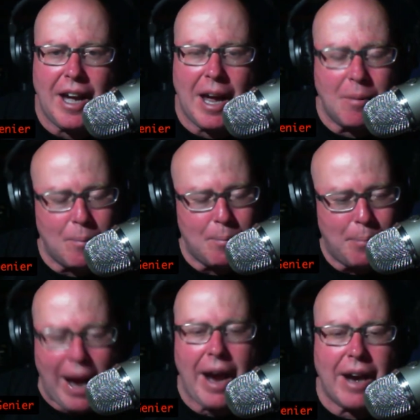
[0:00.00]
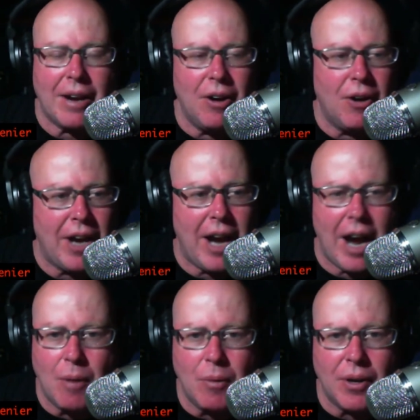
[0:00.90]
and bang, okay,
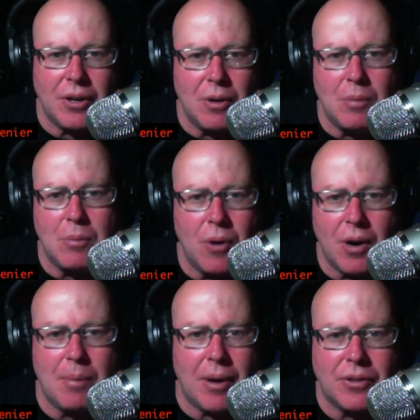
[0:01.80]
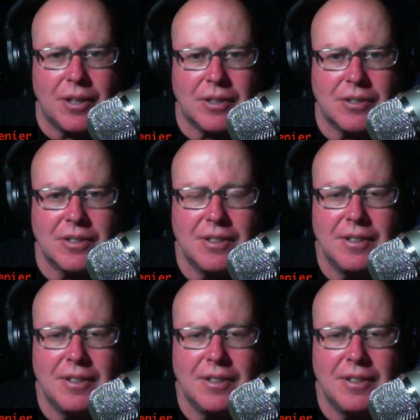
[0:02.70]
I want to know more about this.